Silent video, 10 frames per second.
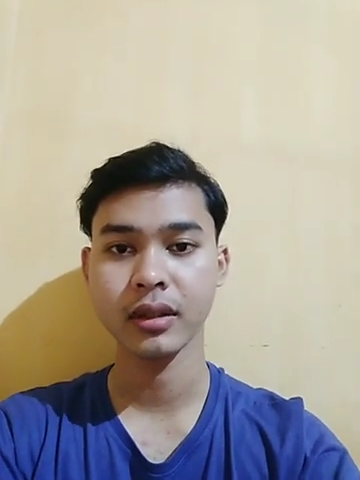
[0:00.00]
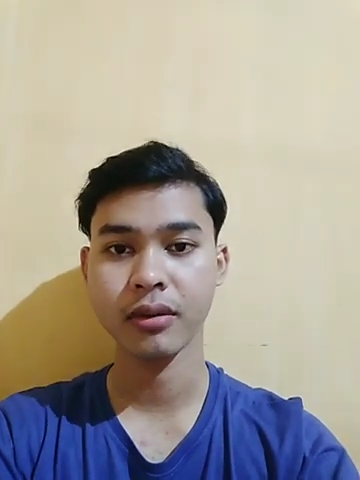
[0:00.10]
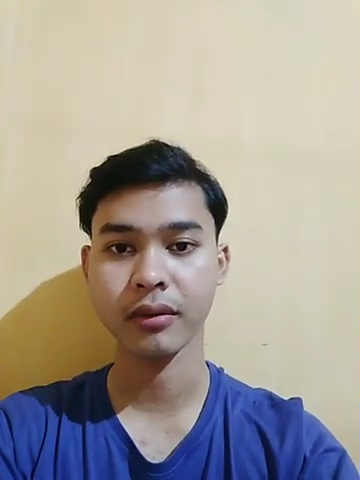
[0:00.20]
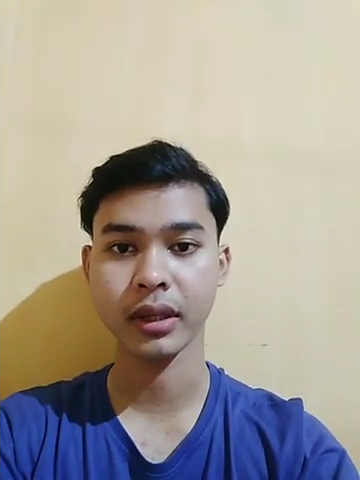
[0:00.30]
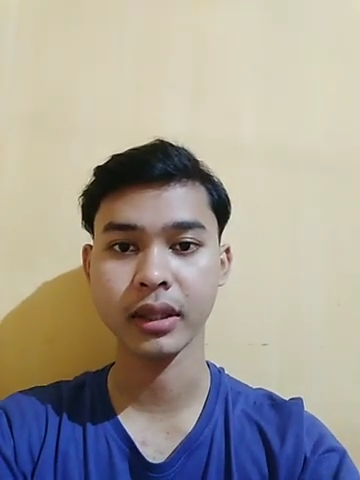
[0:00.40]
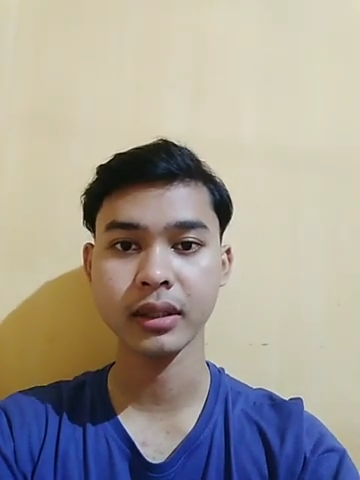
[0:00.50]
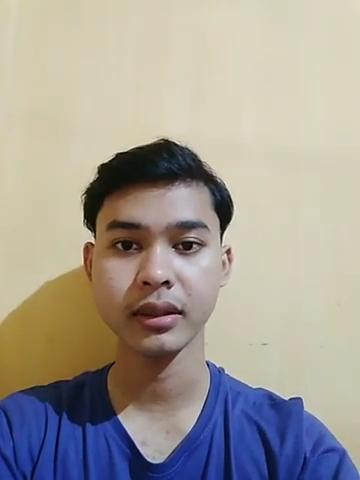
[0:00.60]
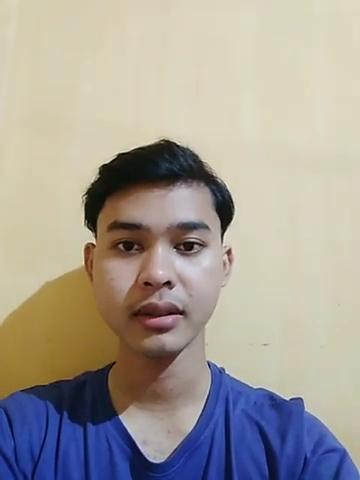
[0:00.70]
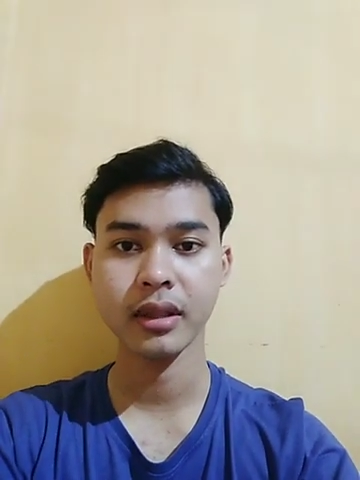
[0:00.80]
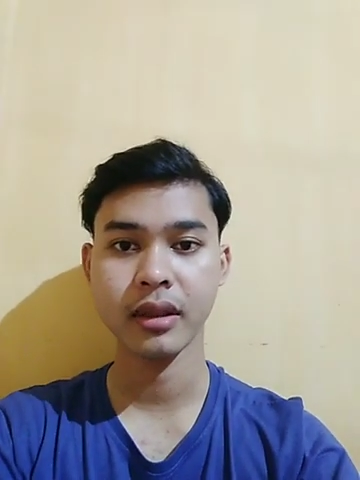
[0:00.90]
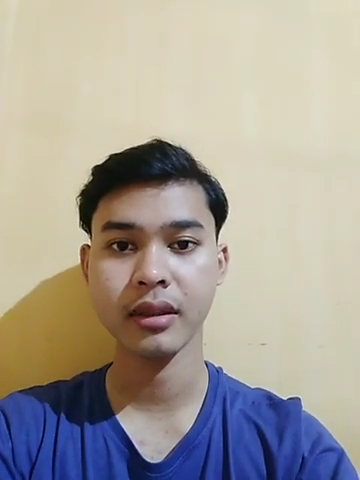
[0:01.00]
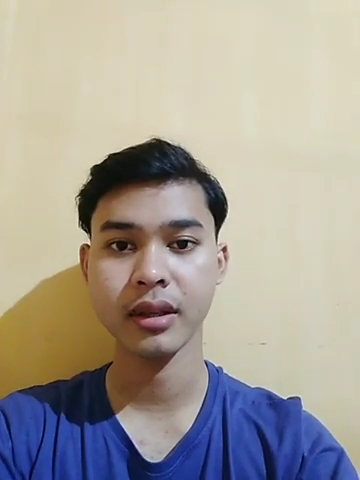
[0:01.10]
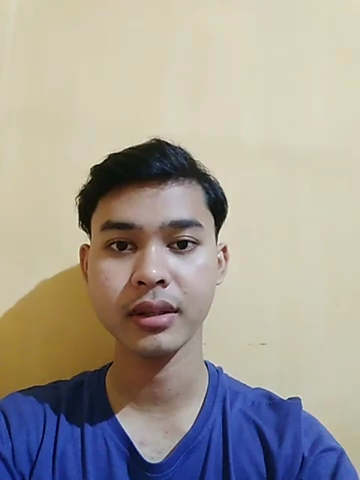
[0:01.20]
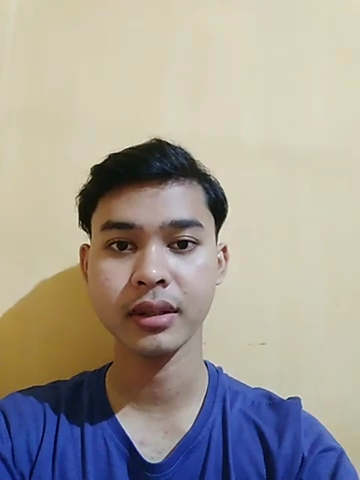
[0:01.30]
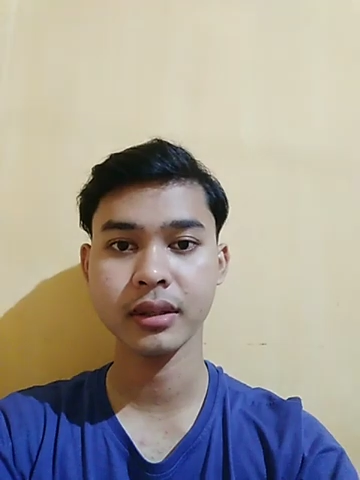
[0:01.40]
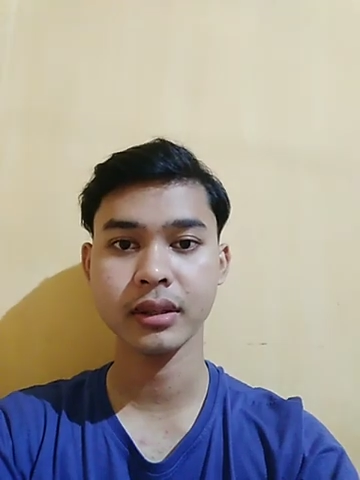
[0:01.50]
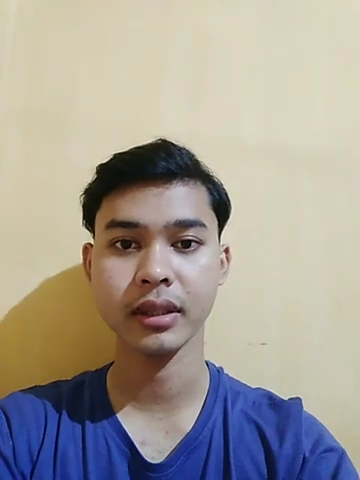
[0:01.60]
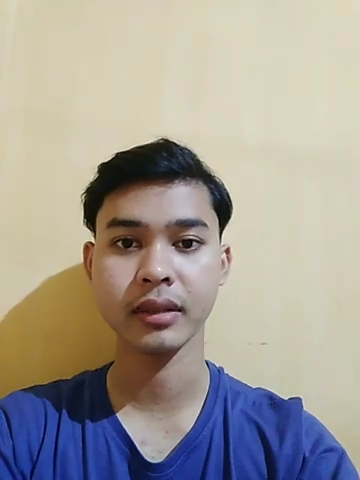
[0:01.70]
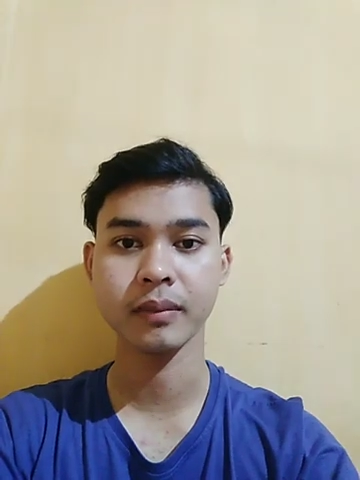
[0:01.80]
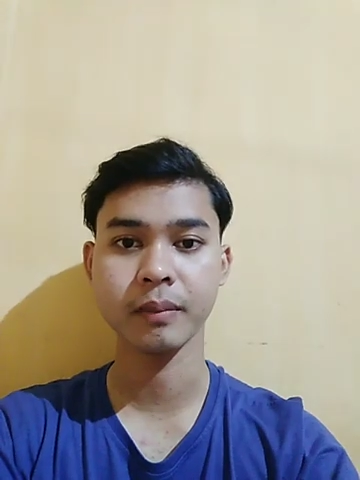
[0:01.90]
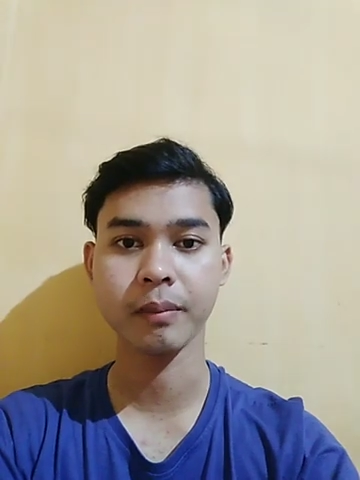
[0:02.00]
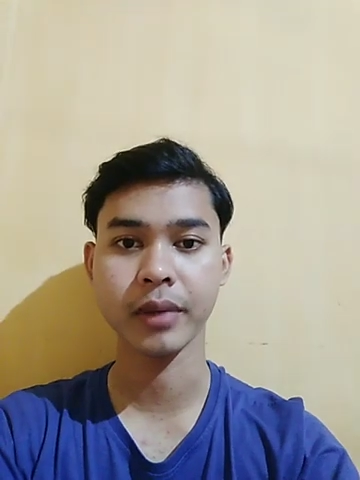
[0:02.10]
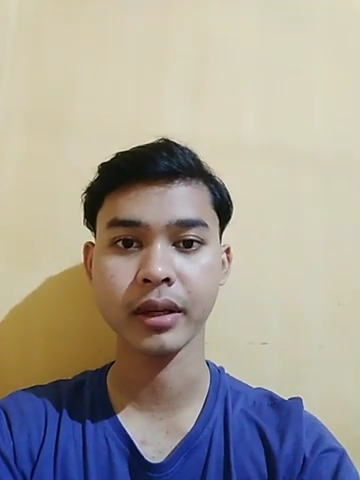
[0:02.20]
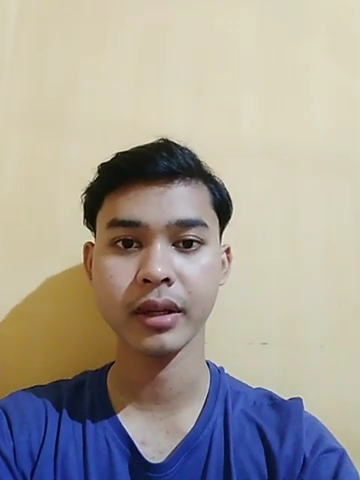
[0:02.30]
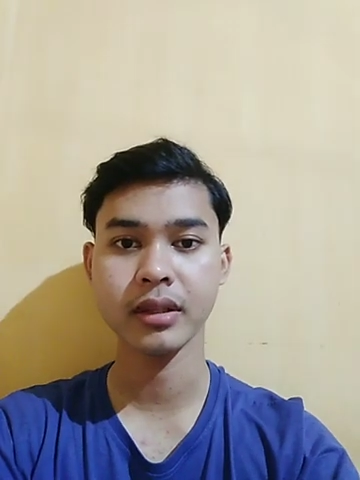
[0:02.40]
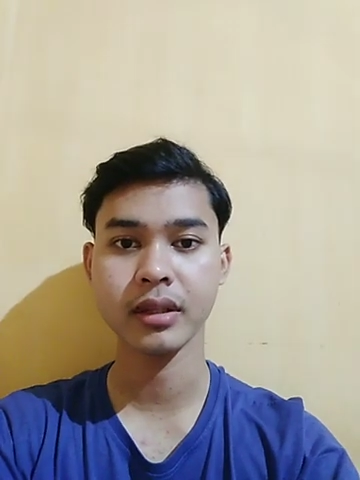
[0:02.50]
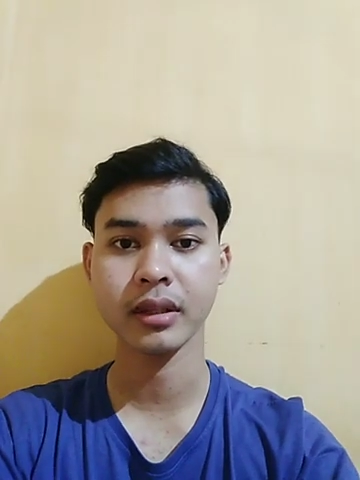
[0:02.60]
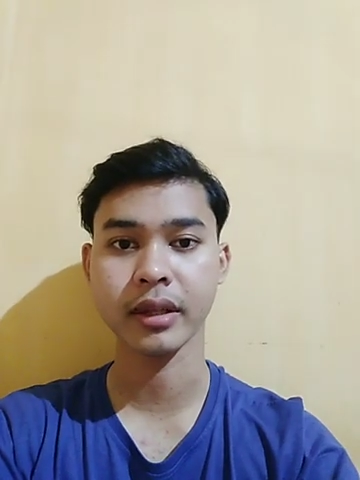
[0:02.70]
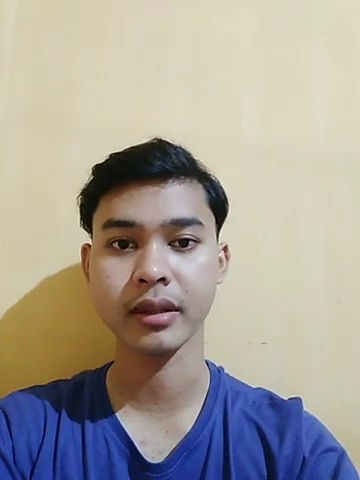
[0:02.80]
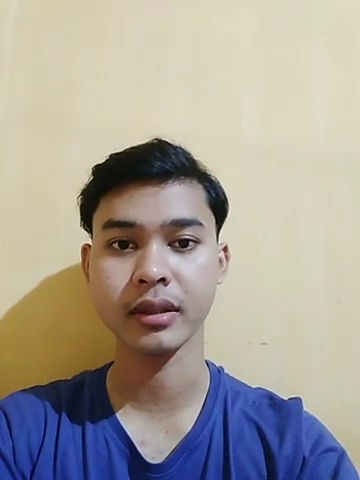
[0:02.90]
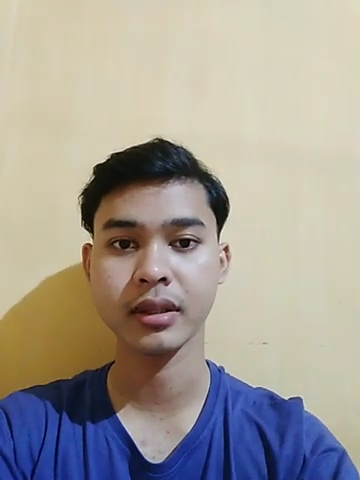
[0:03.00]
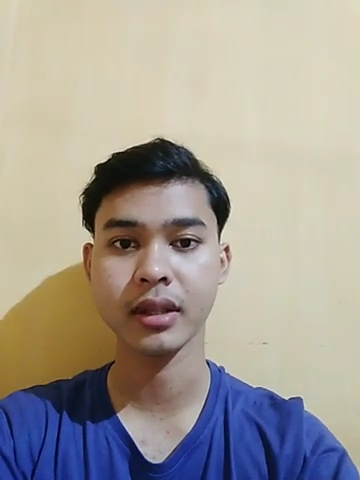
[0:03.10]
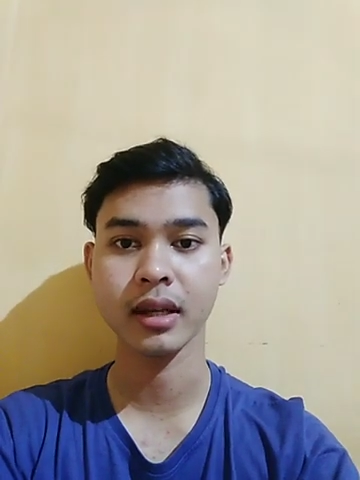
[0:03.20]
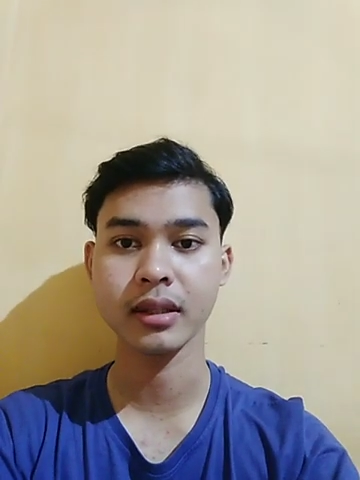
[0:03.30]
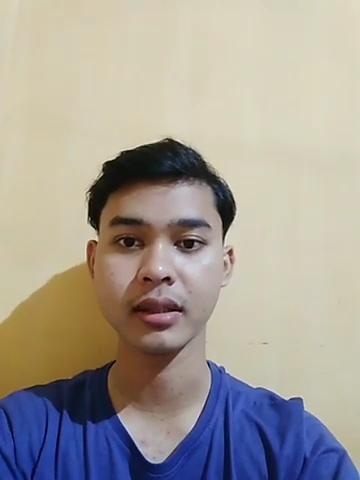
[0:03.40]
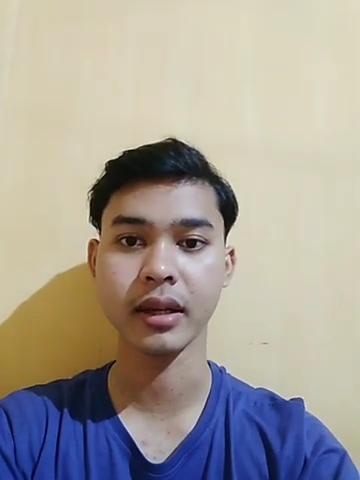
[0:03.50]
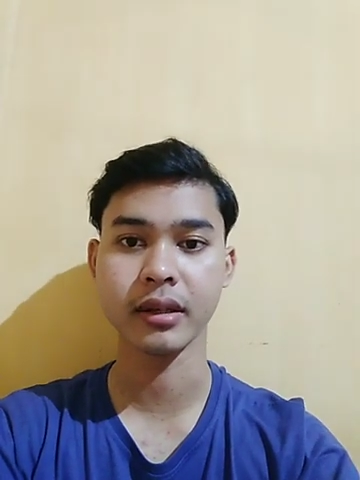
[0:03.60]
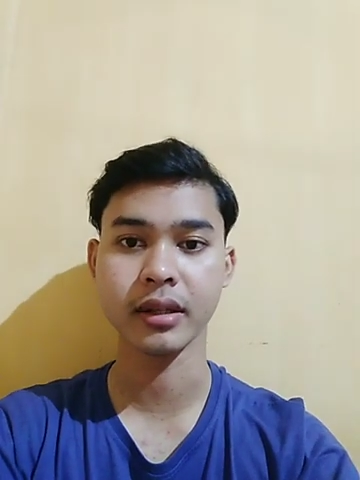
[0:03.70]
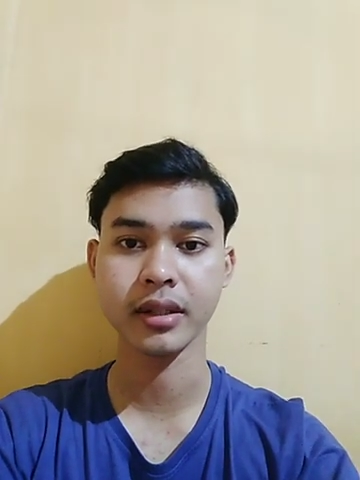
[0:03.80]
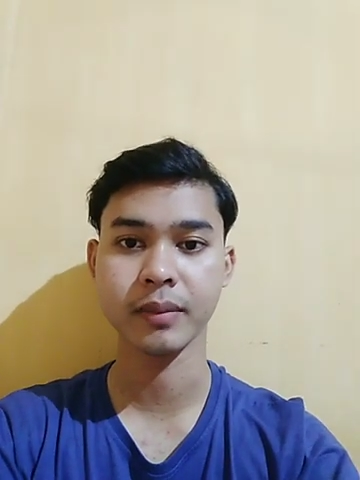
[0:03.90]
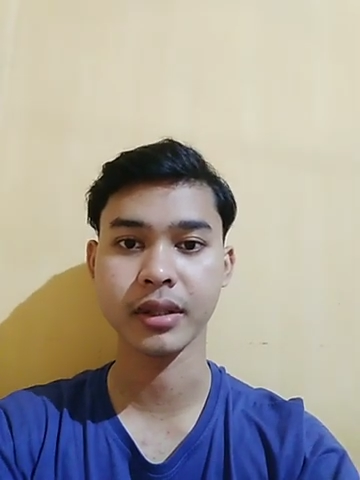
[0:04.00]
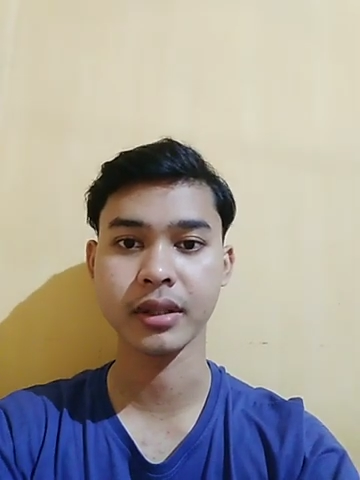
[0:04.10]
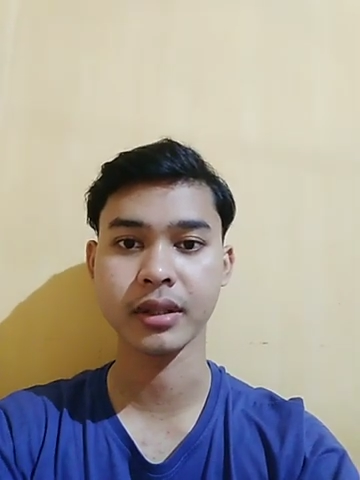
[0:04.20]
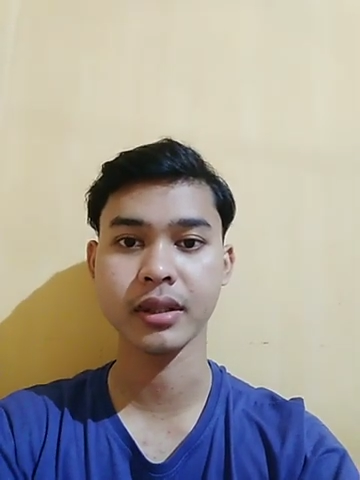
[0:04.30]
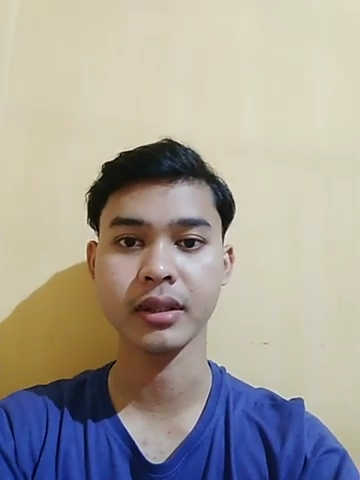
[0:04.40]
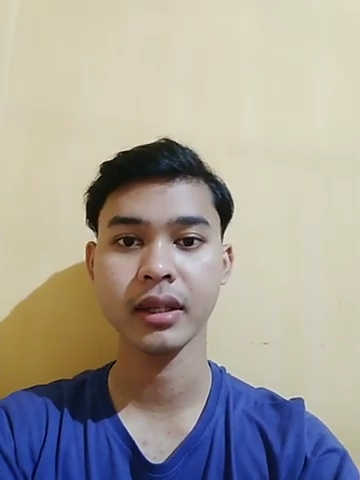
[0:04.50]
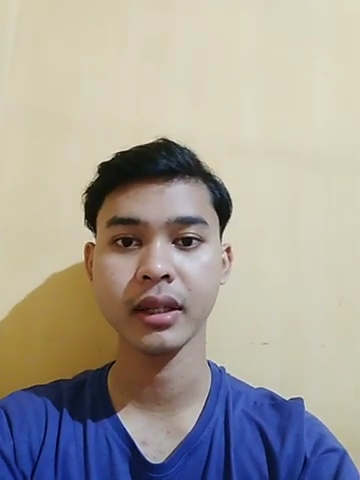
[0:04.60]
Together, teachers and parents can discuss their expectations